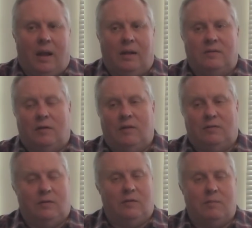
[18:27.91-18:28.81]
And so
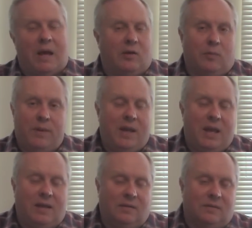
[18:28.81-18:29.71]
this is Michael
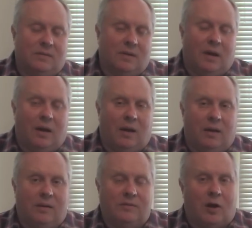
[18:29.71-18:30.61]
Behe's uh,